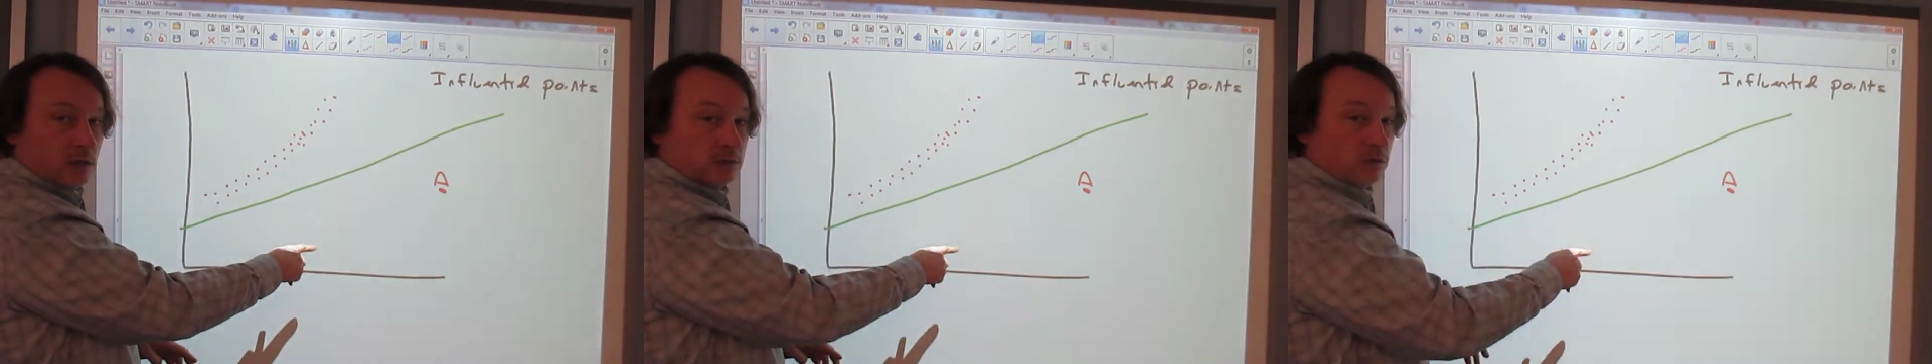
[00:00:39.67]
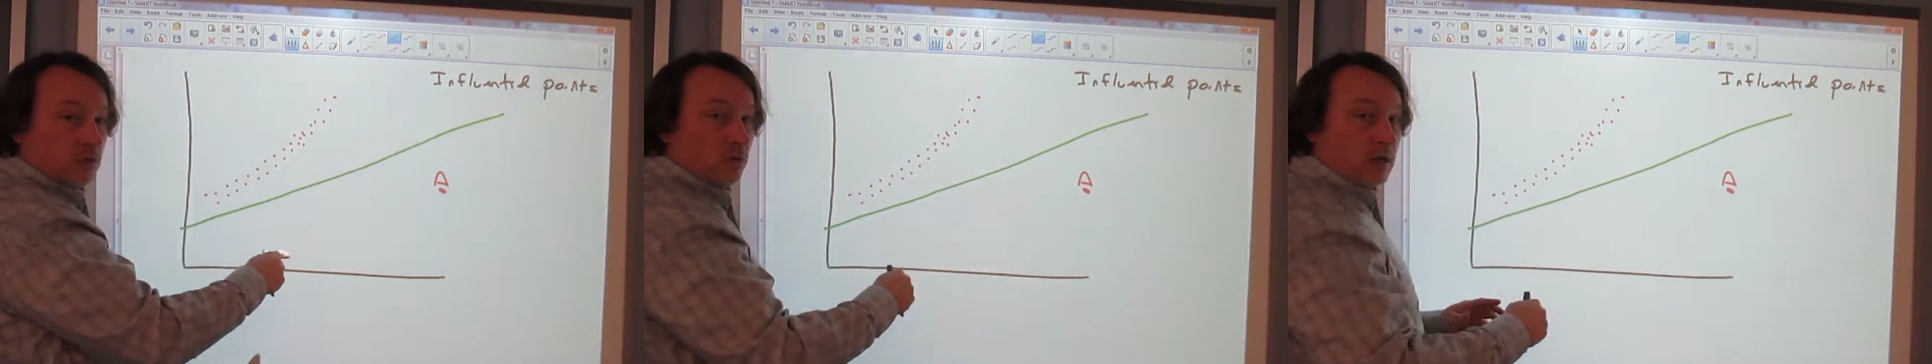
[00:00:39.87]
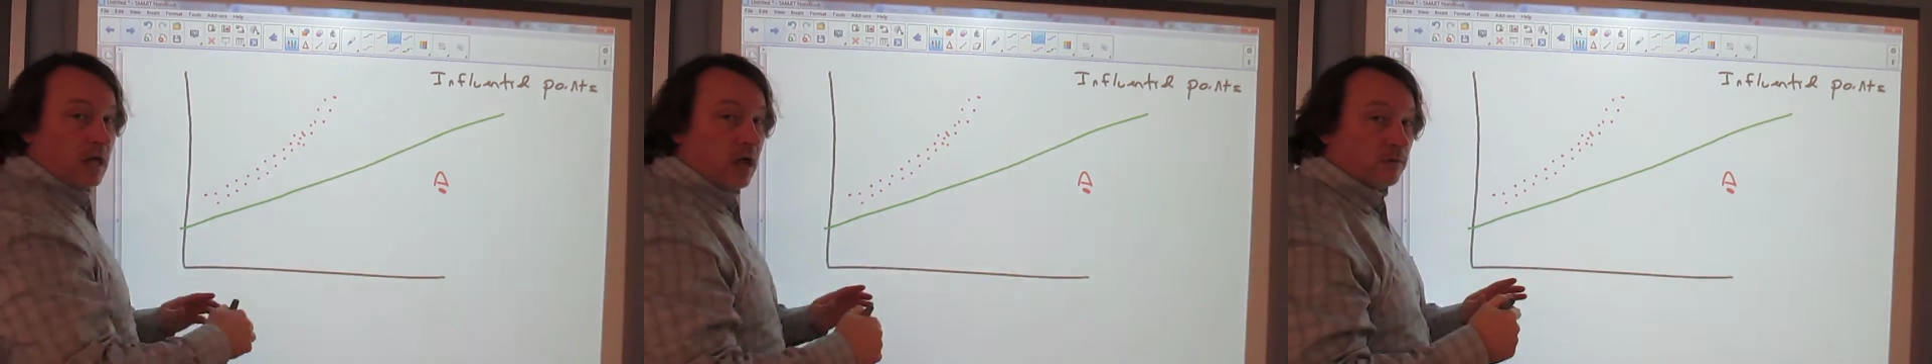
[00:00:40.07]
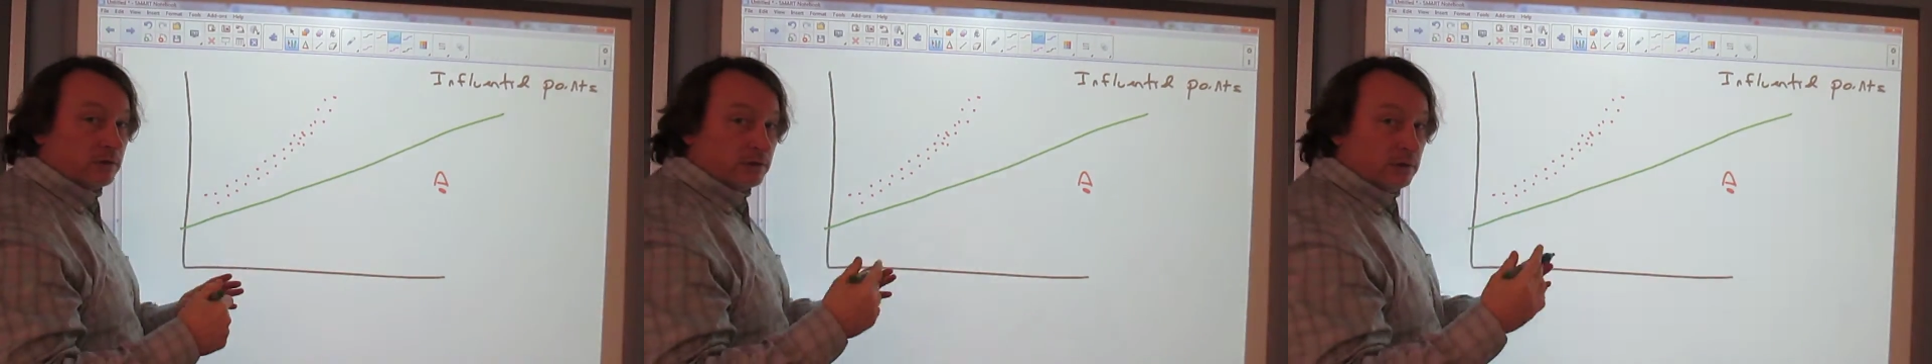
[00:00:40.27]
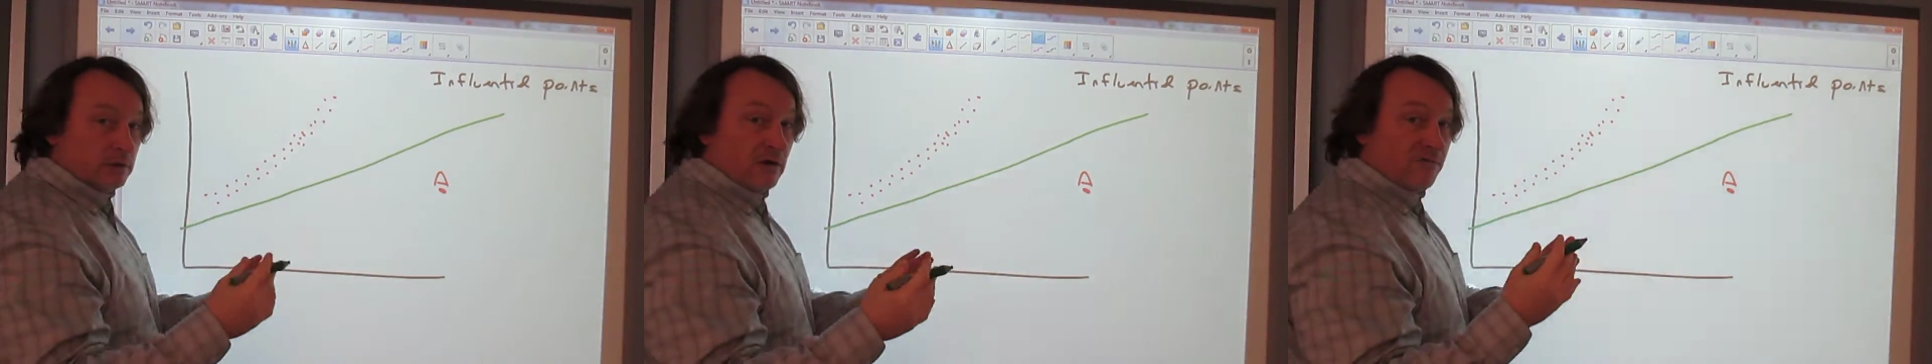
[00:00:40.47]
So what I
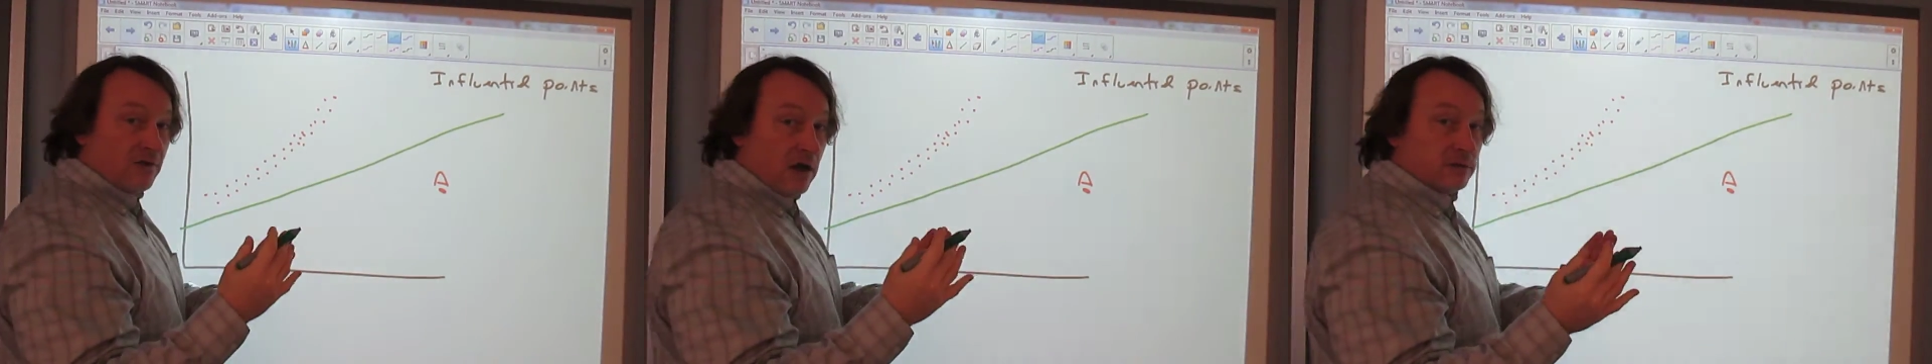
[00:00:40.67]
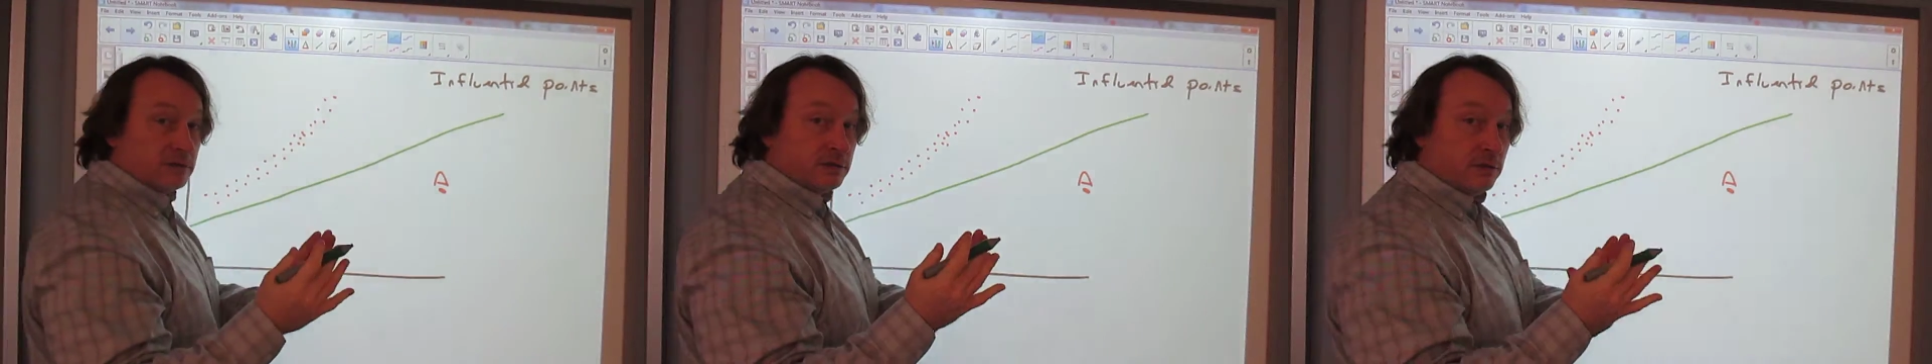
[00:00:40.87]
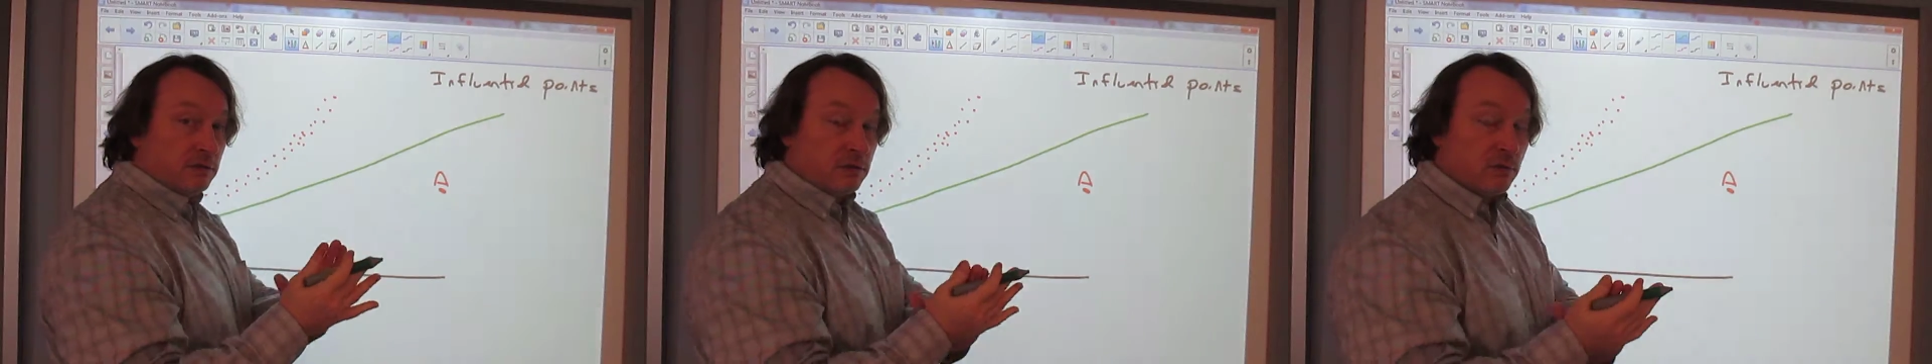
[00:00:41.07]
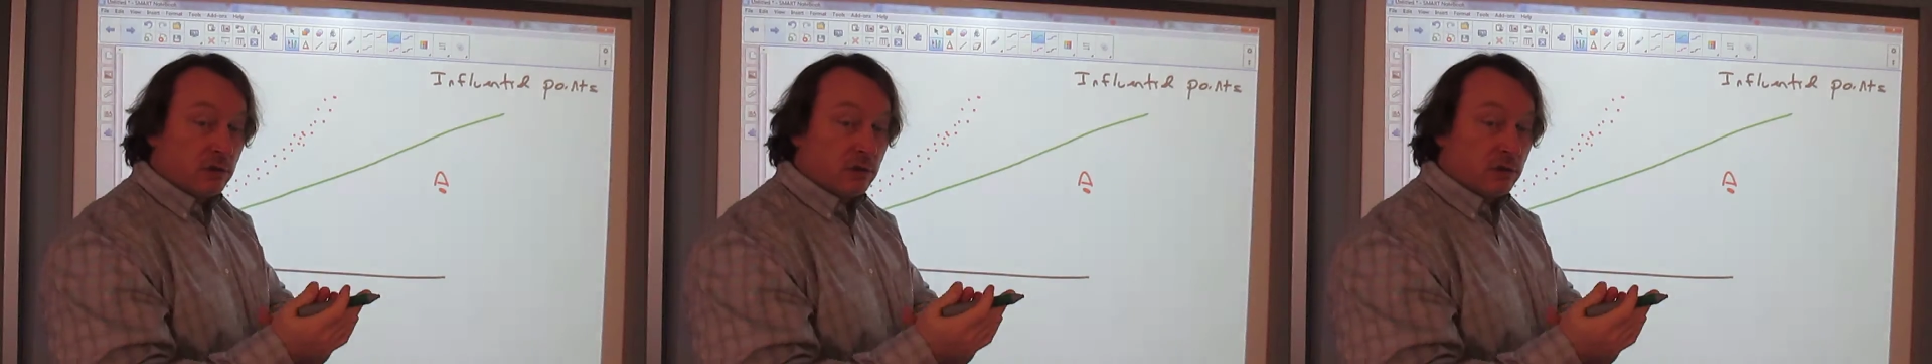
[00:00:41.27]
would do if I was doing